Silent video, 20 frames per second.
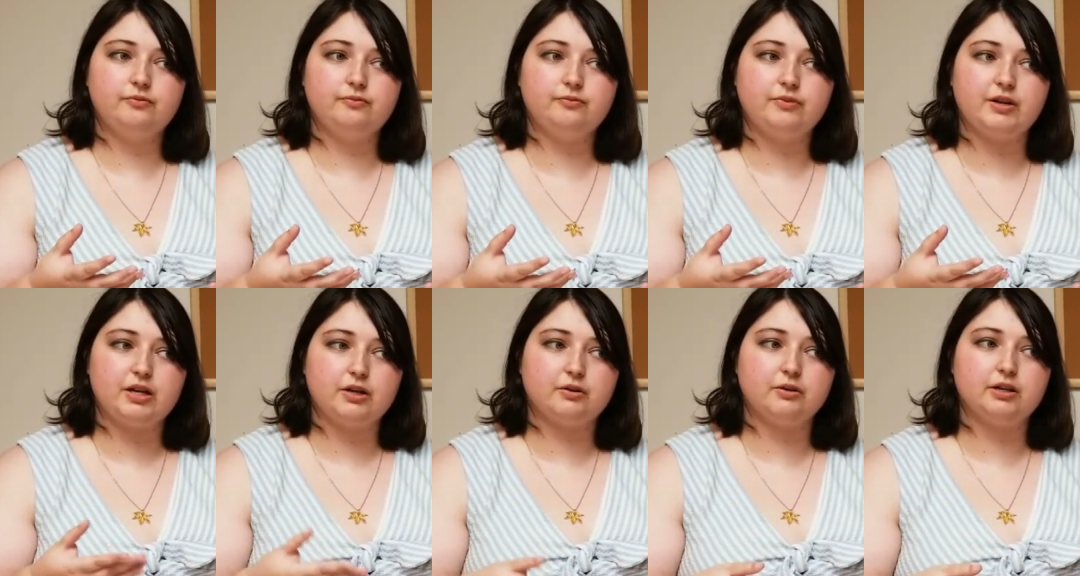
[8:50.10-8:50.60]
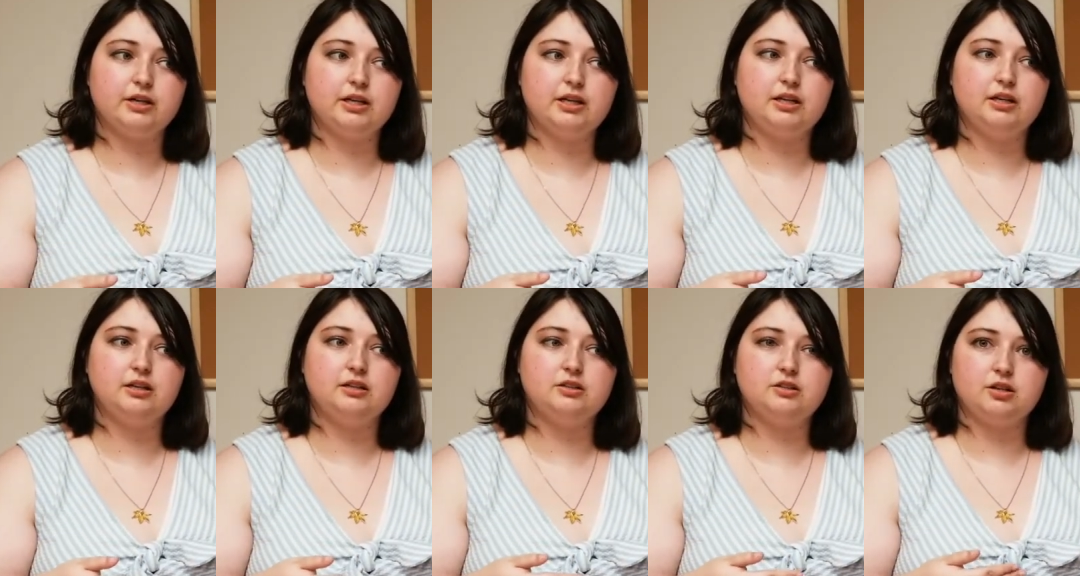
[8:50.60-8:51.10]

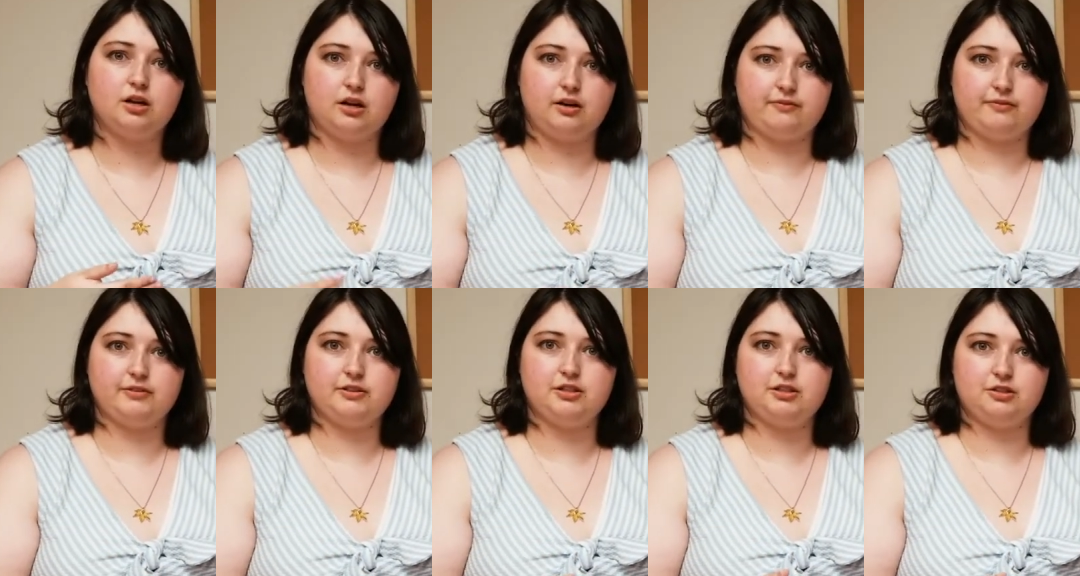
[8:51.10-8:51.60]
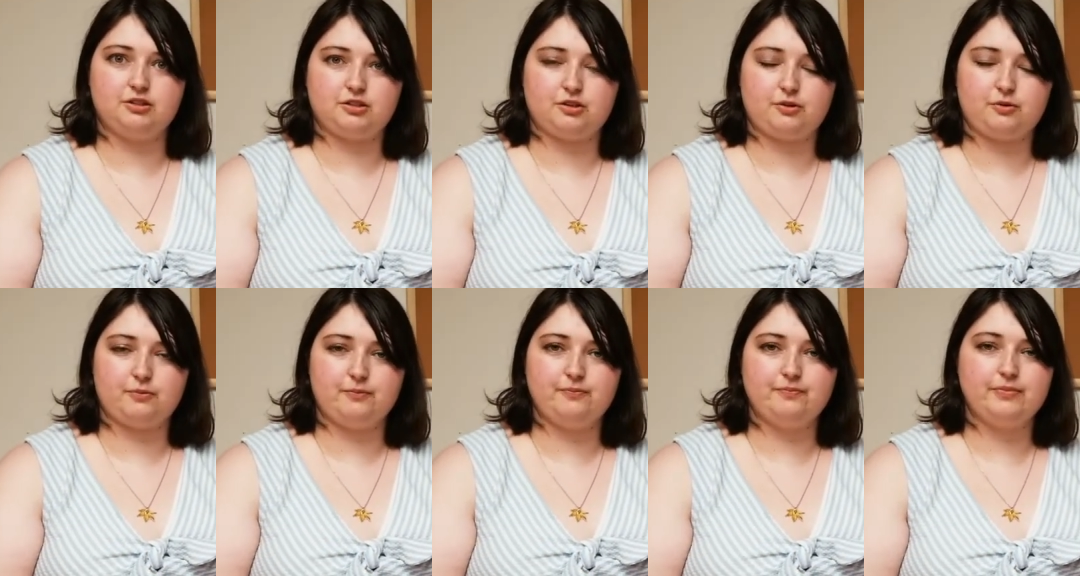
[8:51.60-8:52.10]
very tough to do.
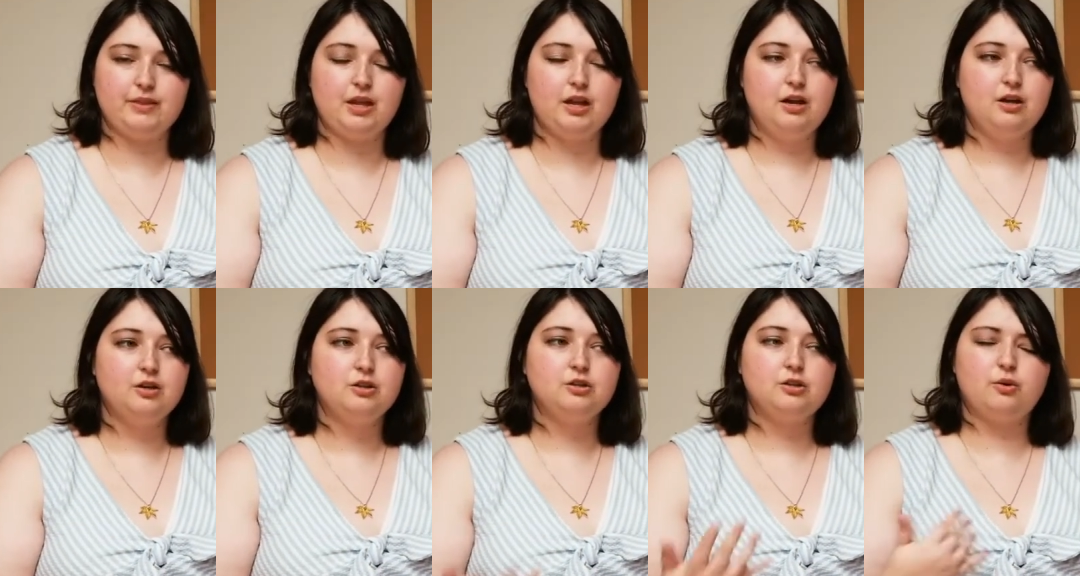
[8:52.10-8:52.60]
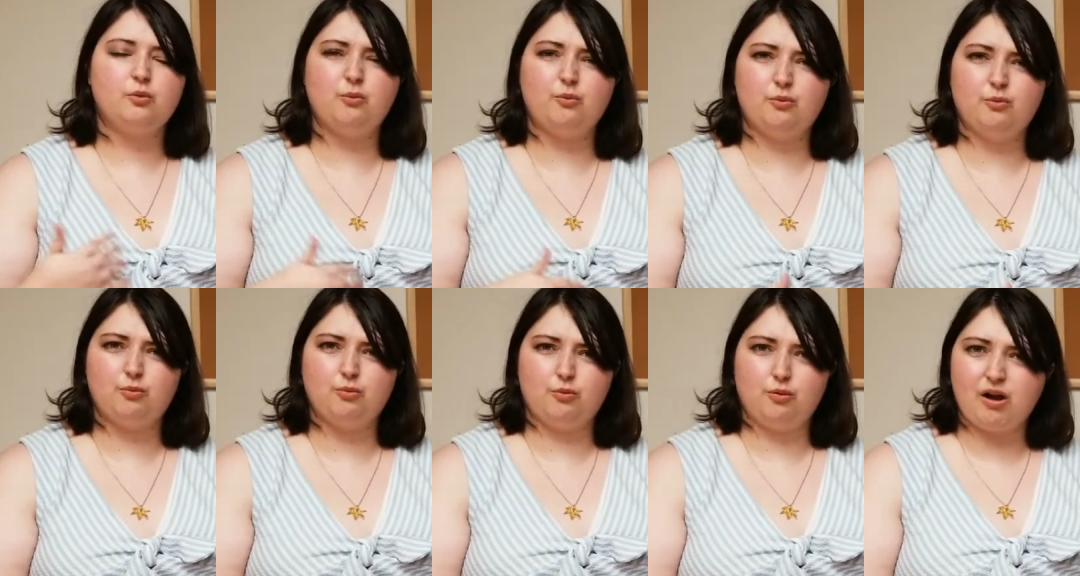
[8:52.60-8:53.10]
So
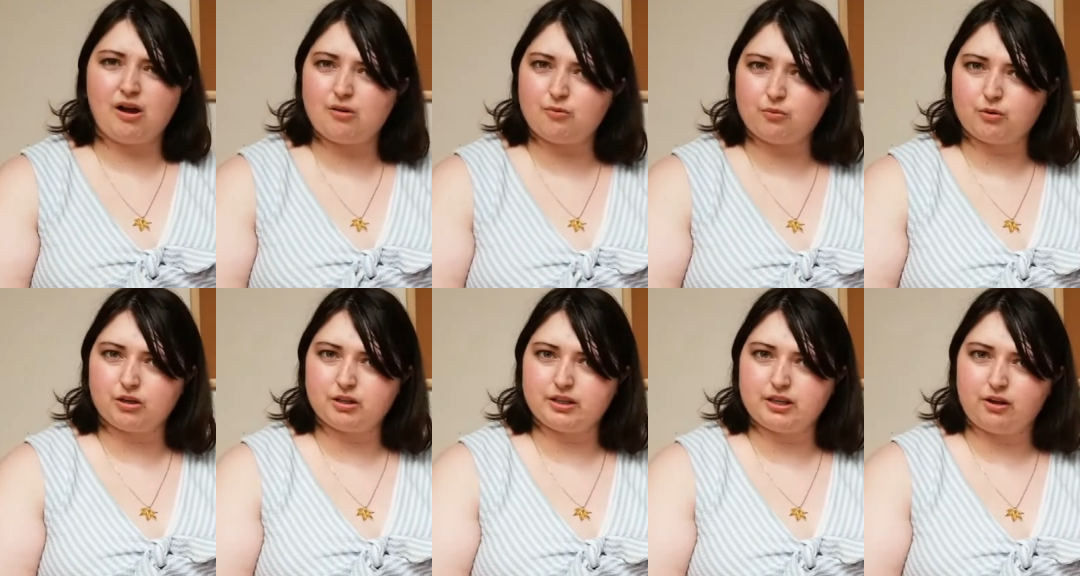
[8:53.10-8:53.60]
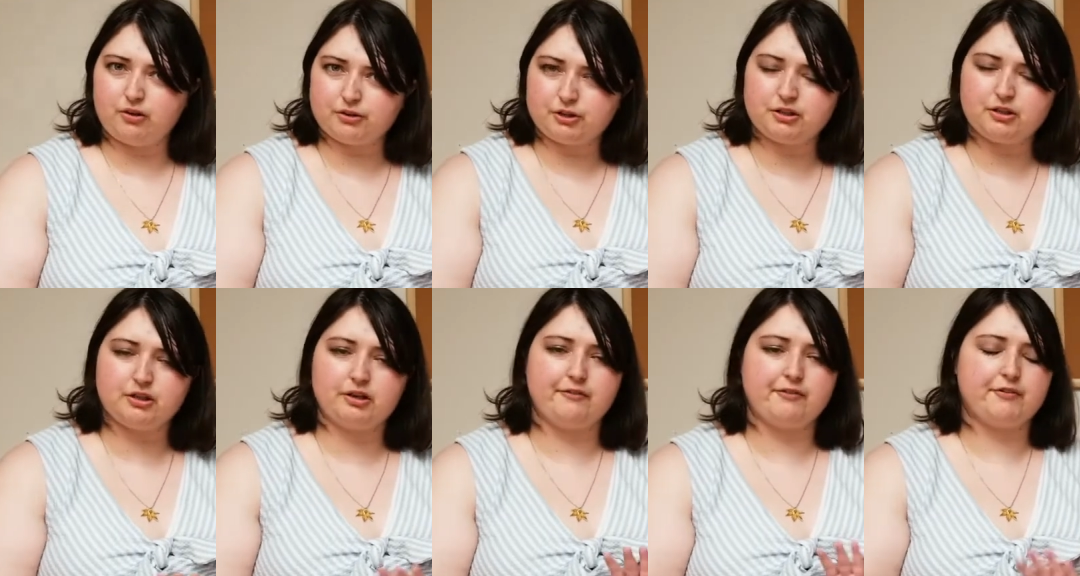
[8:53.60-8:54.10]
what were the
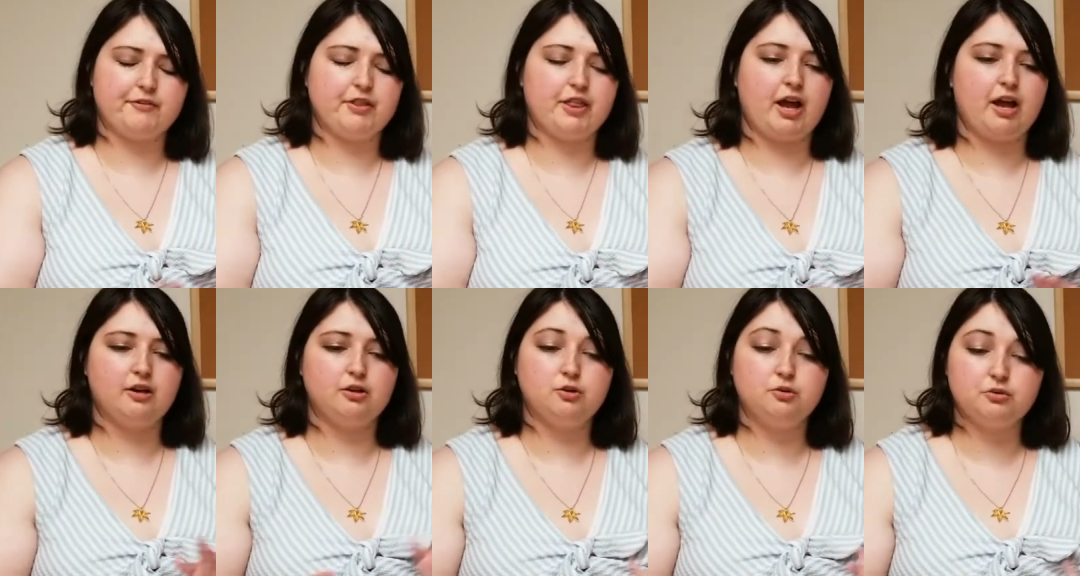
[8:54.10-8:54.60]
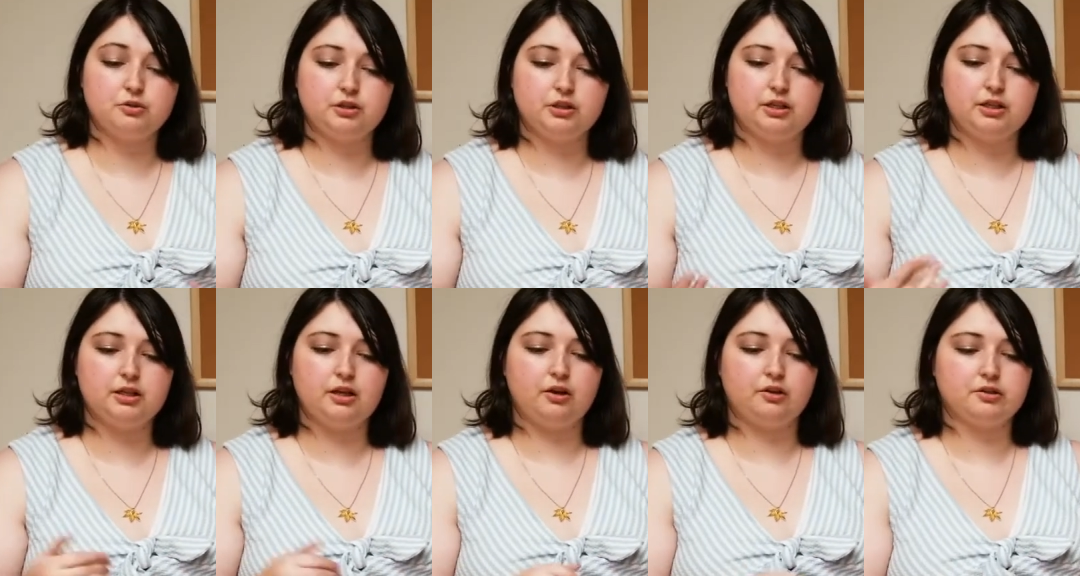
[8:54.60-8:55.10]
alternatives for that? Usually
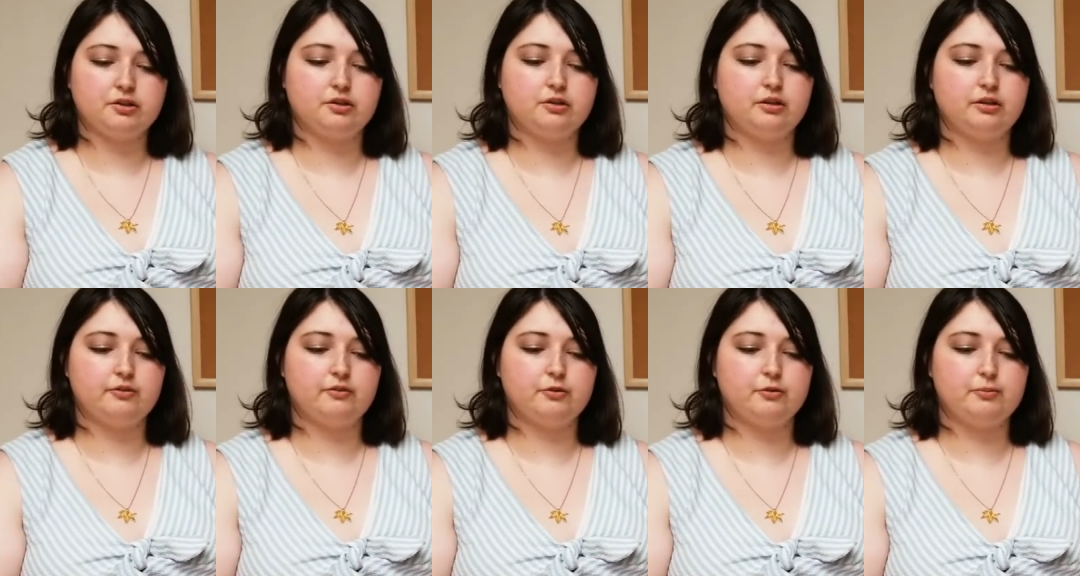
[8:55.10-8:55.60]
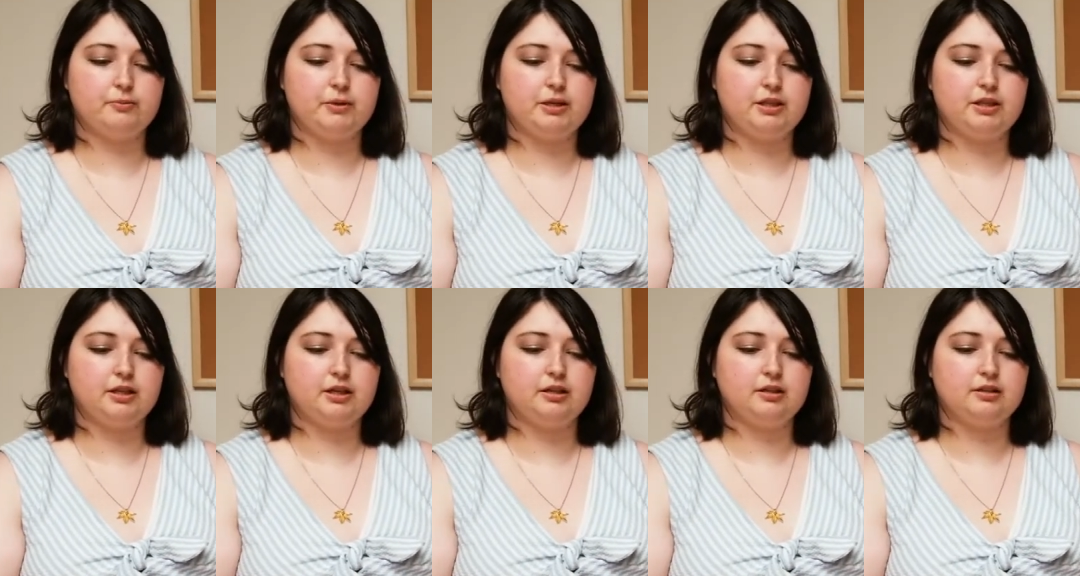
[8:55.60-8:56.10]
the alternatives would be
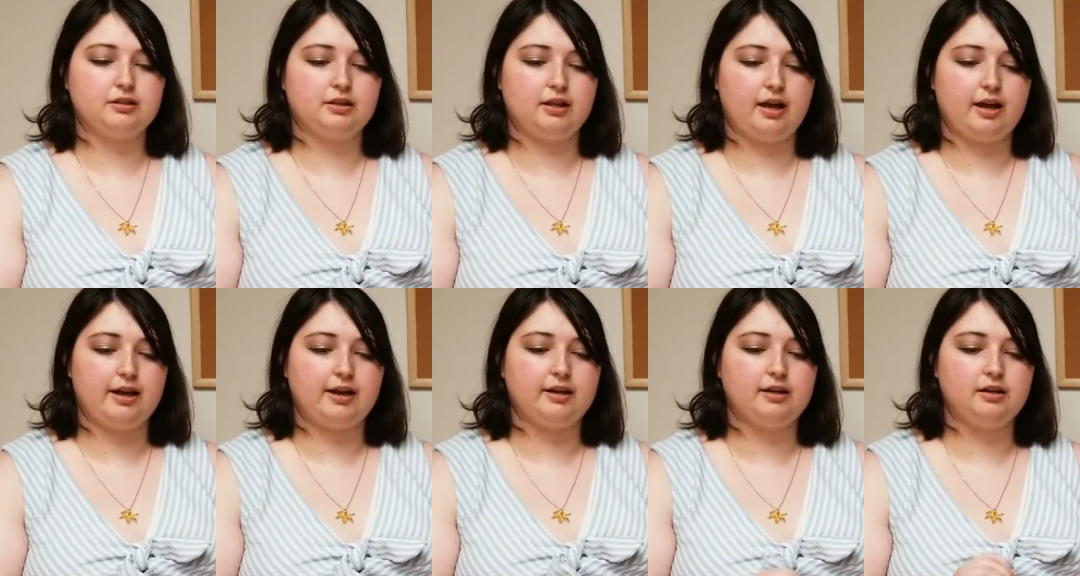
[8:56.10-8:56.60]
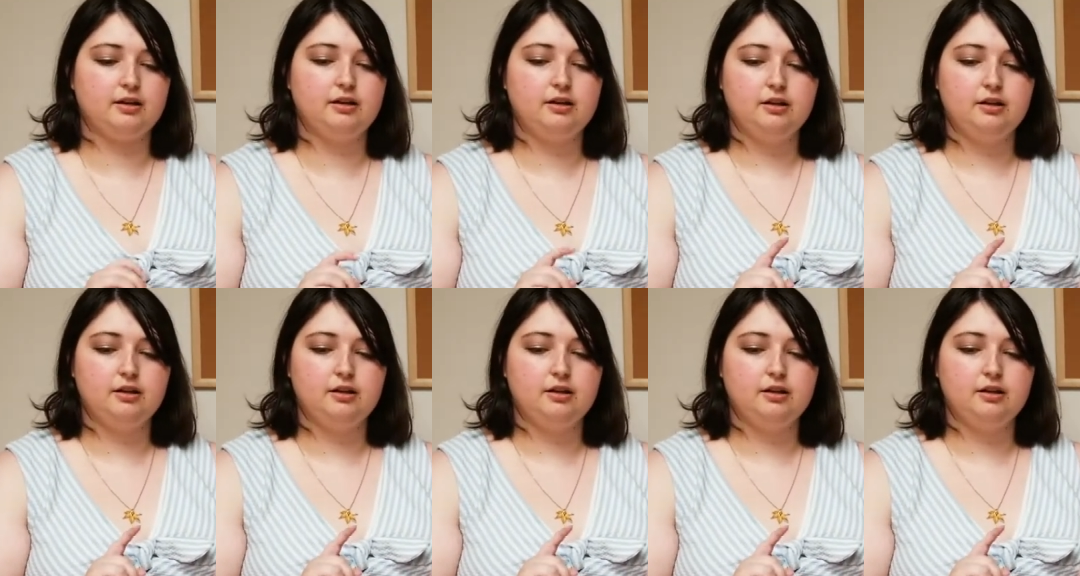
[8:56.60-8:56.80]
things like